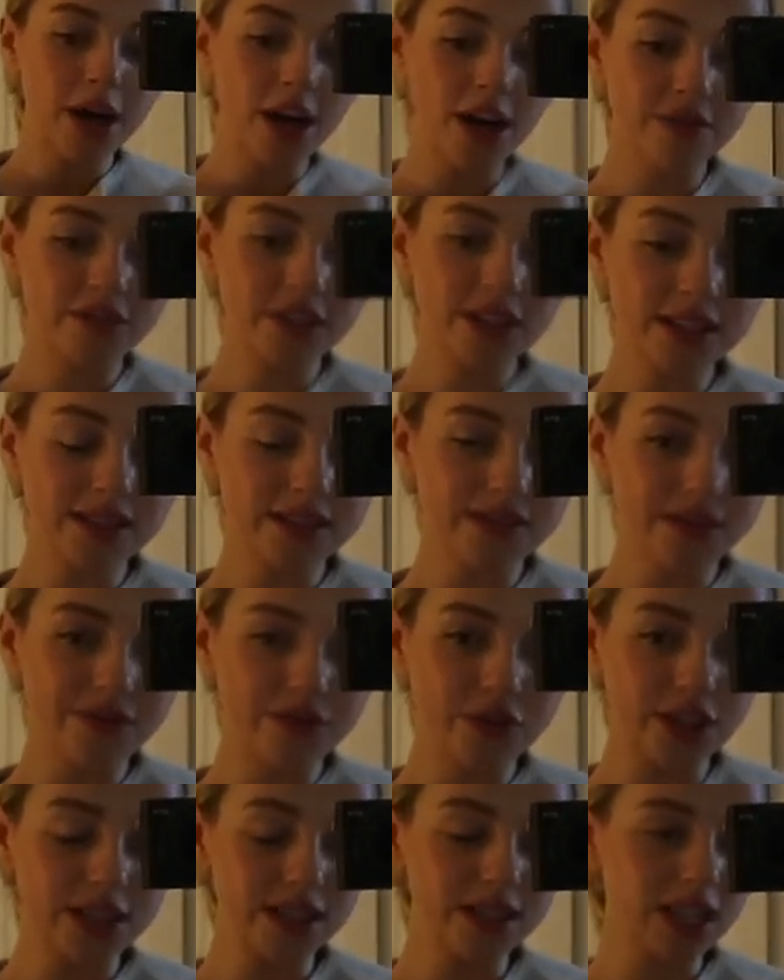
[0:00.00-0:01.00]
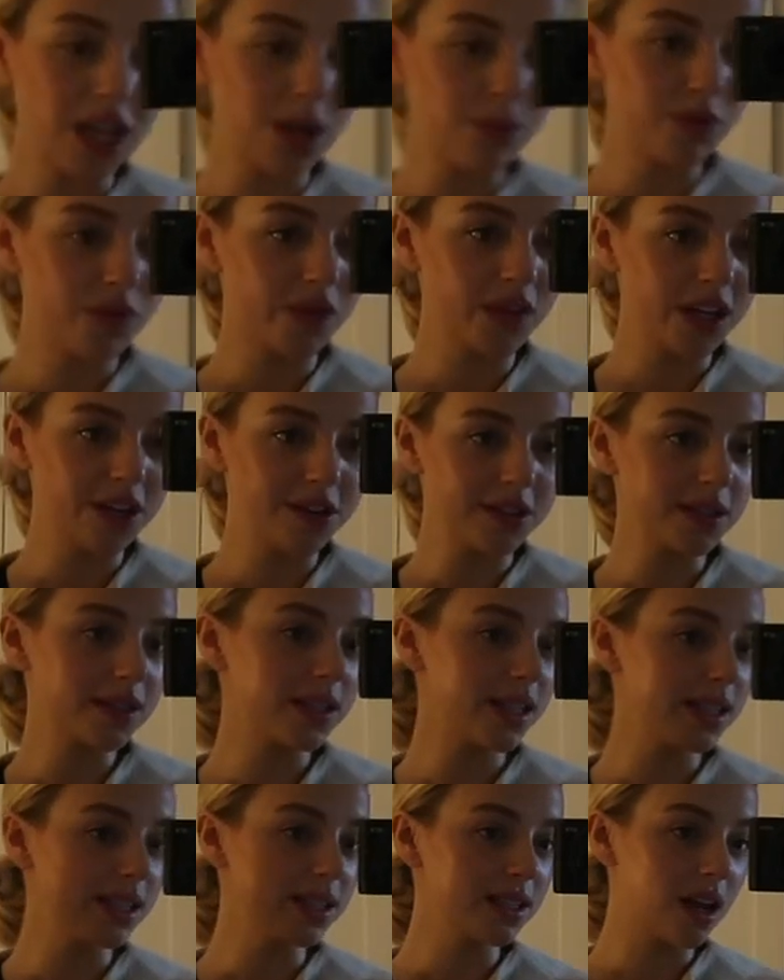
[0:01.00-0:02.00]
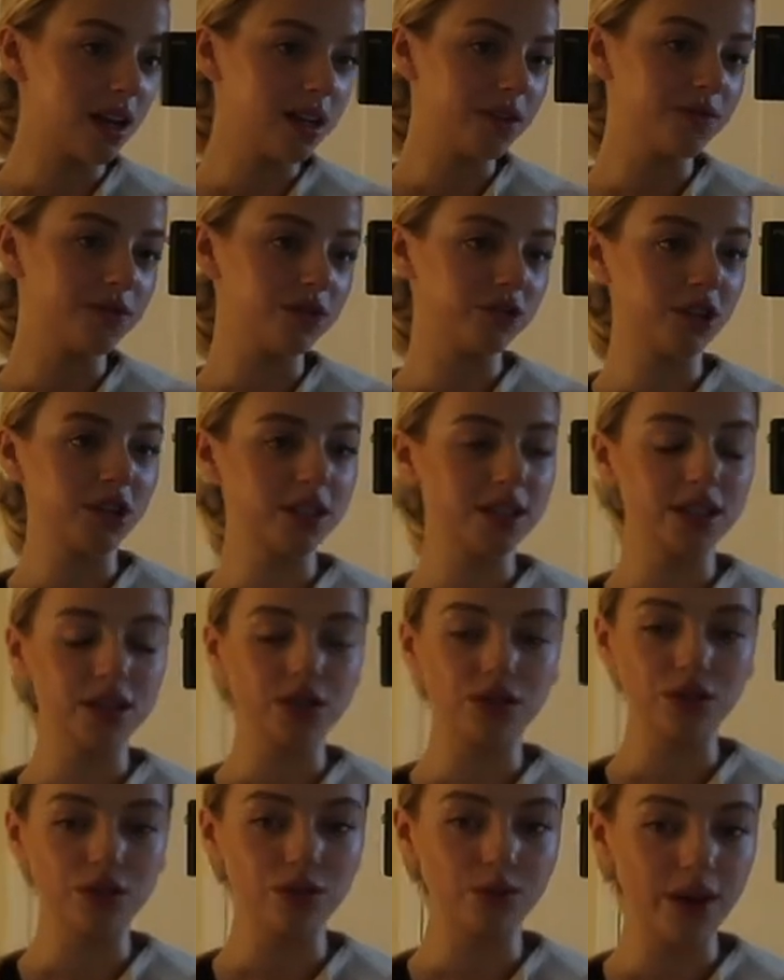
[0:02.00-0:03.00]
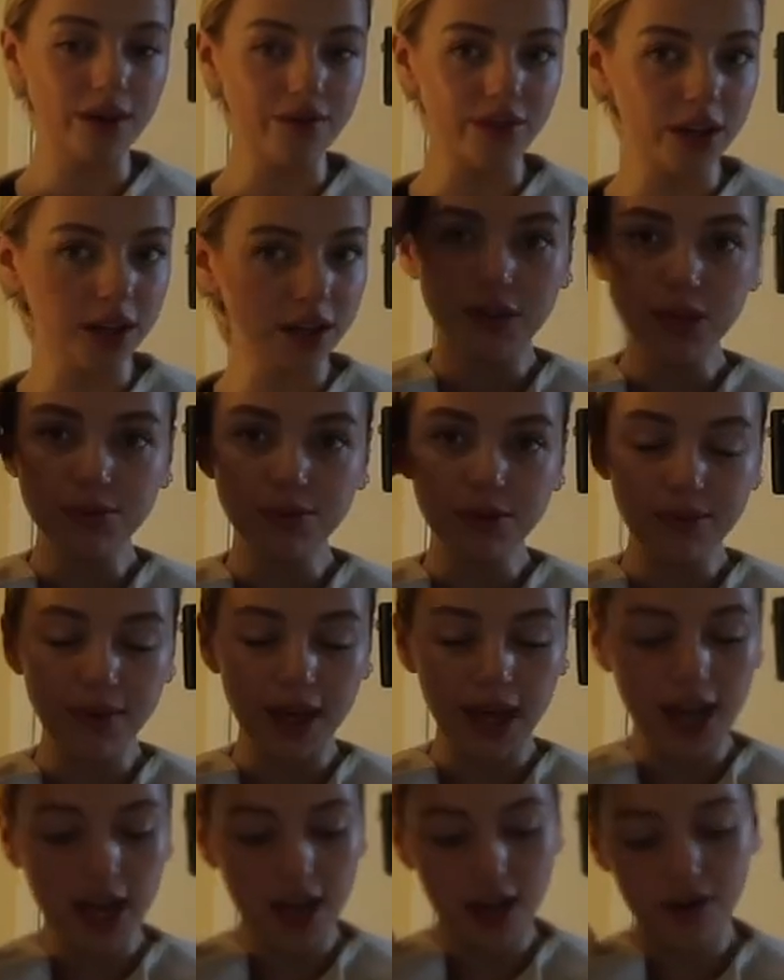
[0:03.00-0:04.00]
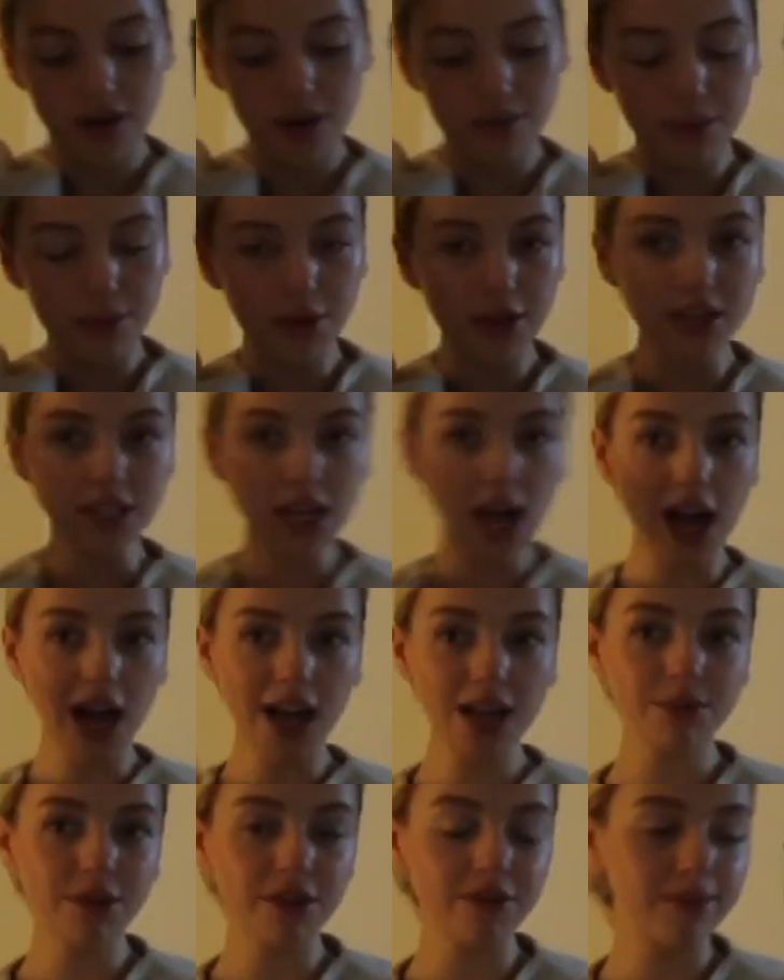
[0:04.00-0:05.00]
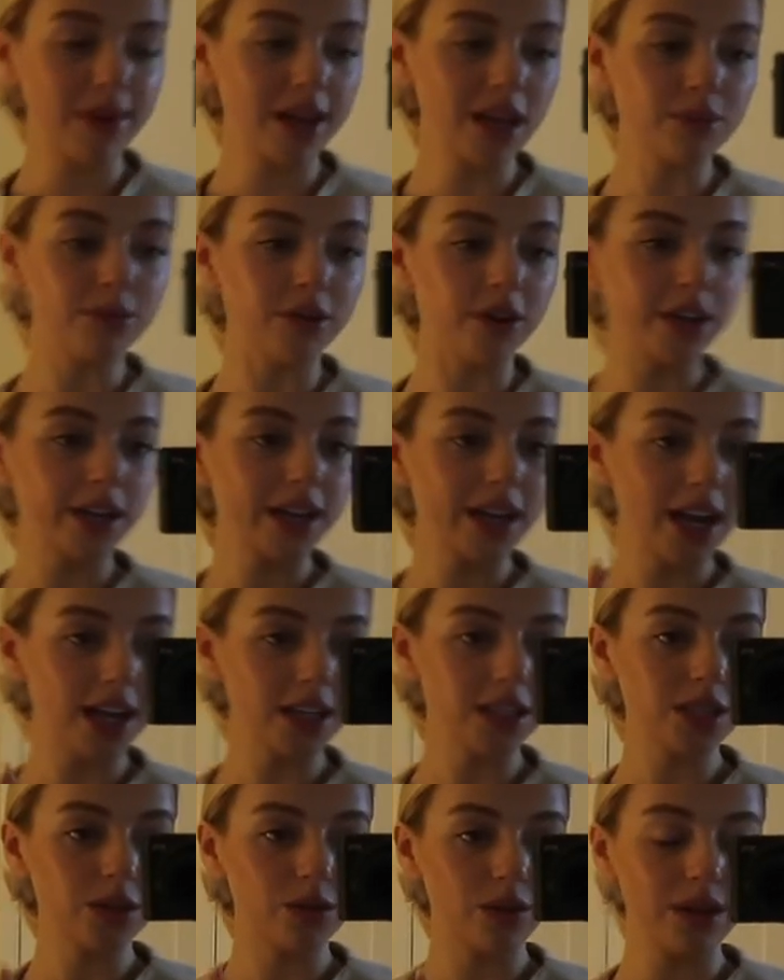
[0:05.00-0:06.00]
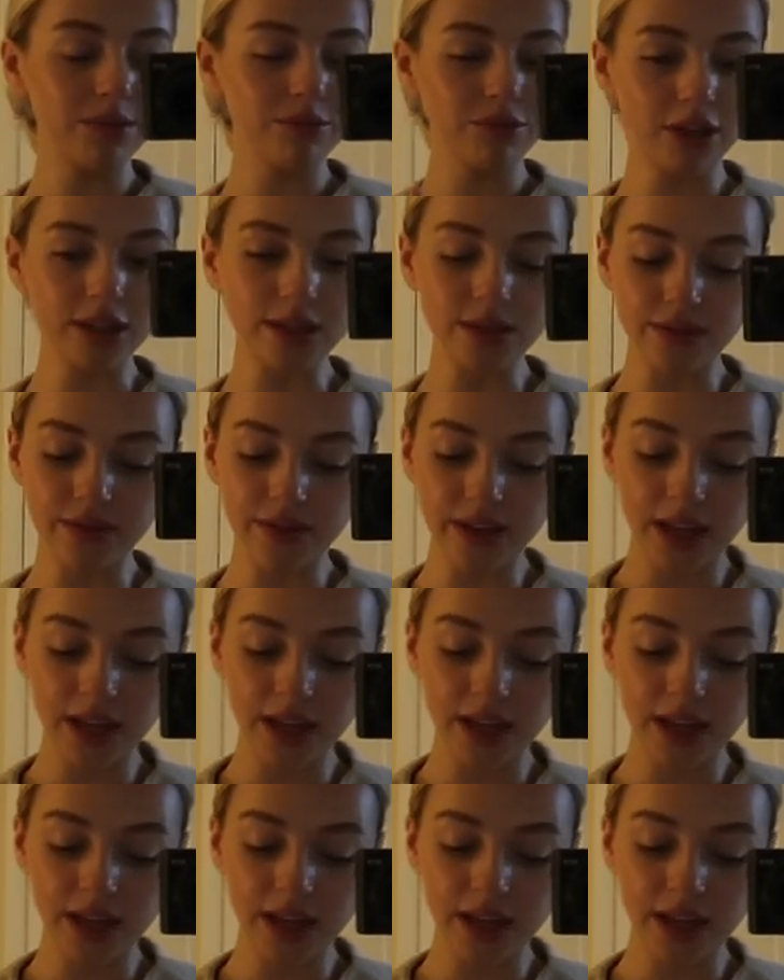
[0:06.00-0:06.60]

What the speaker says: perfect for this time of year. It's this kind of transitional weather. I just put my hair up, I put a tiny bit of makeup on, actually quite impressed with